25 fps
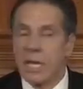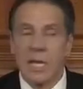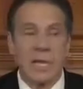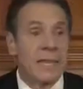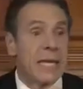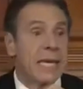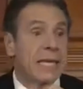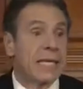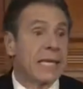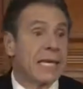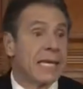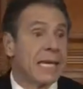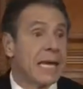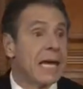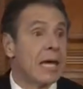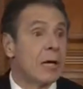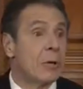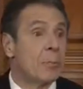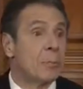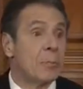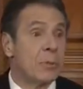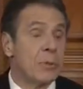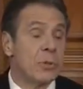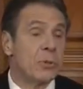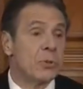that can
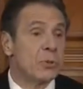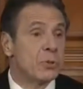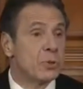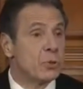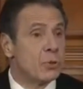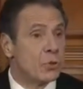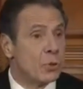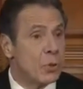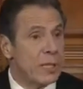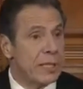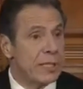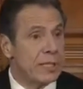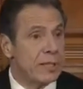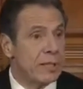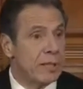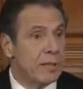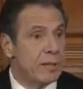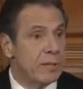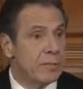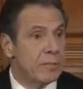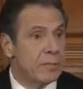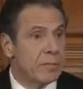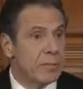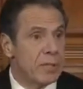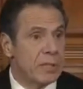help you treat
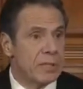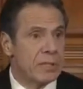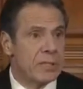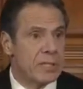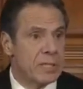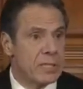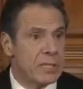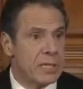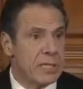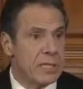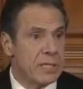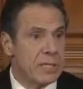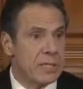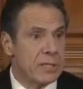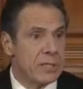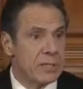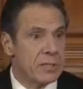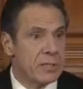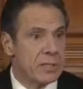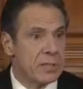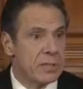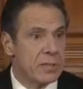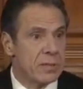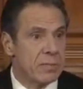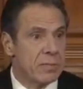the
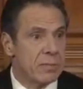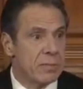disease.